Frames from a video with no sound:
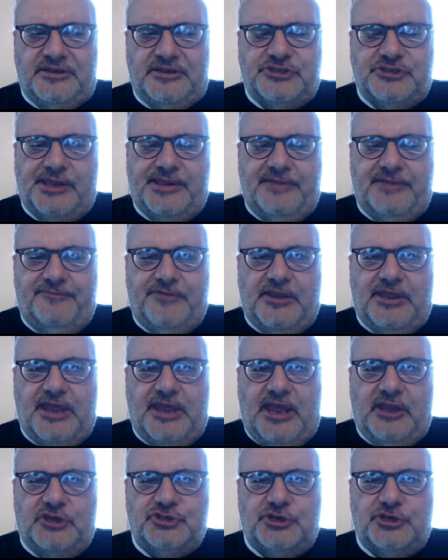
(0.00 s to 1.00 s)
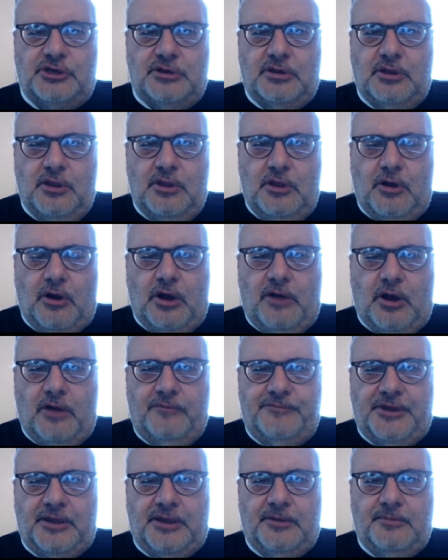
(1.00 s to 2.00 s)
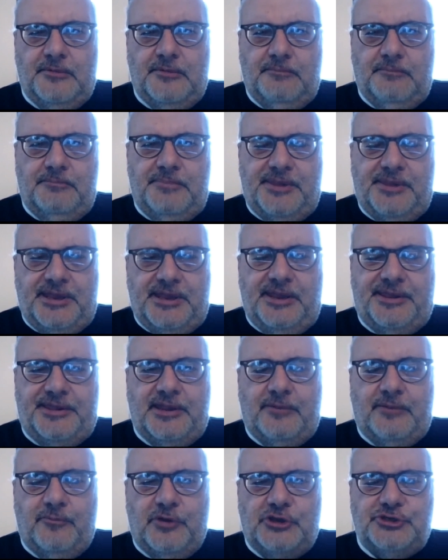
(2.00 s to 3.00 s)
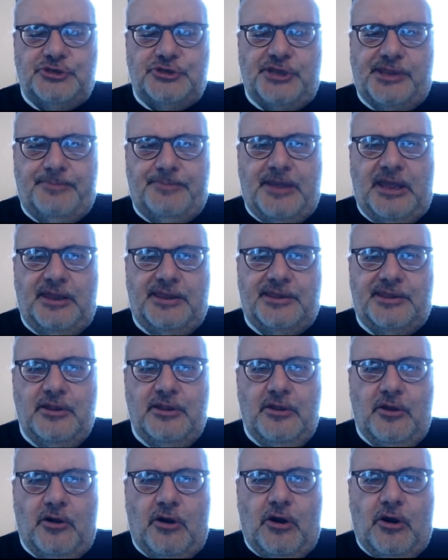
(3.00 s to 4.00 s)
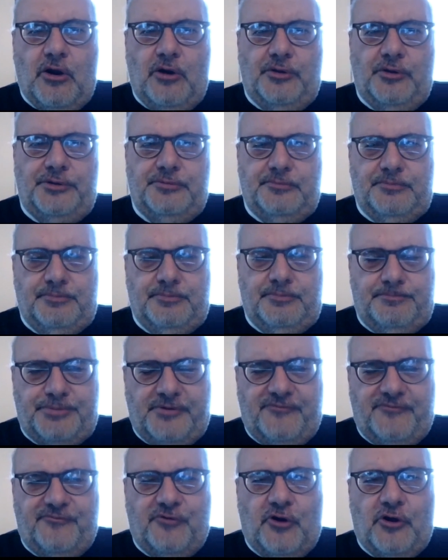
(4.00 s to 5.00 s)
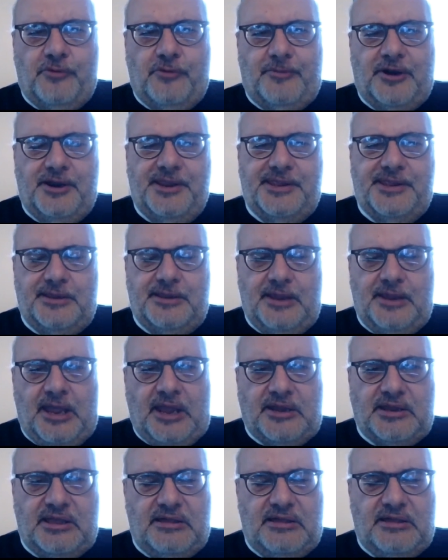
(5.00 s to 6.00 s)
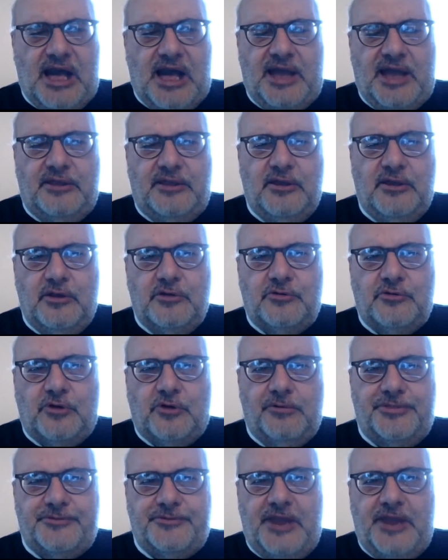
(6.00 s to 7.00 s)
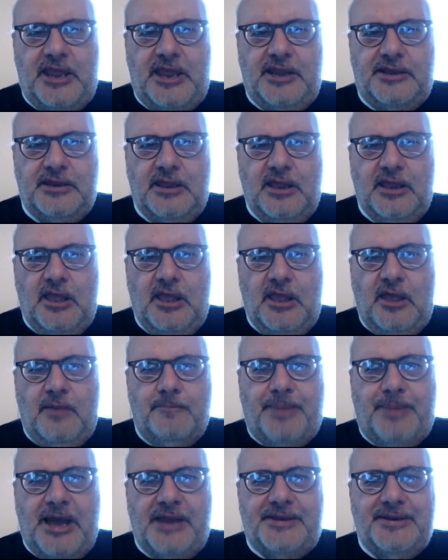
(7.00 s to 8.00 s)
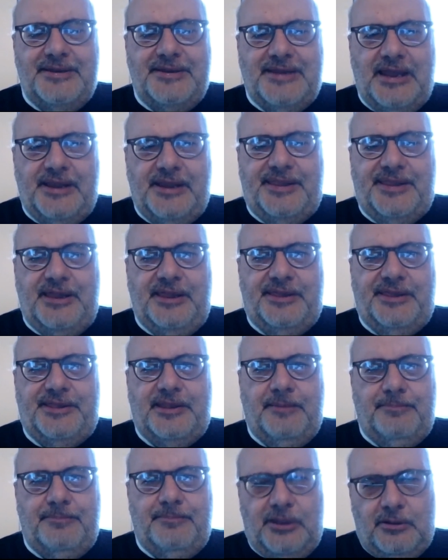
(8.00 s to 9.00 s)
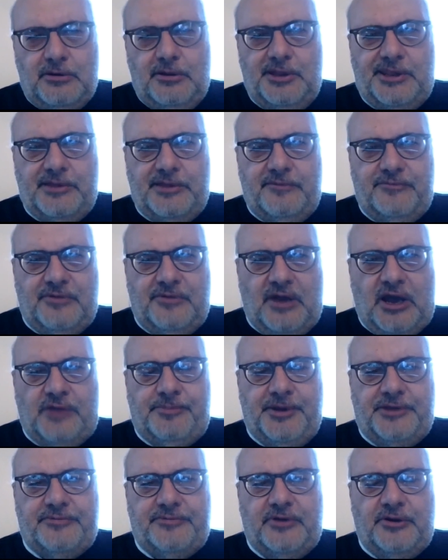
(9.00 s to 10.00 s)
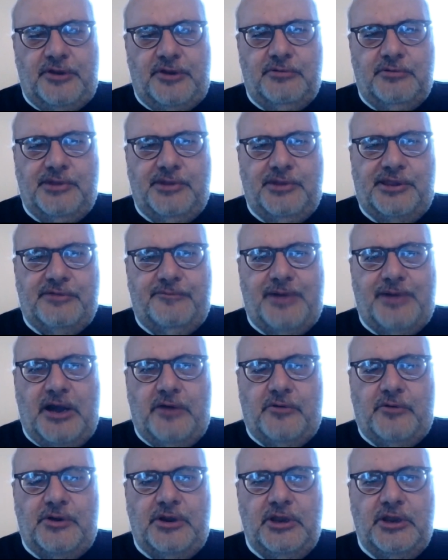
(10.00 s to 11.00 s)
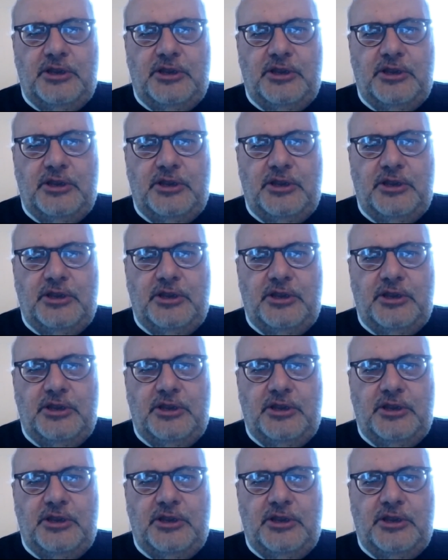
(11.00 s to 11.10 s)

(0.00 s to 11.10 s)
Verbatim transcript: justification of the system, which is based on performance and high growth rate, but that system, because of the arbitrary use of power,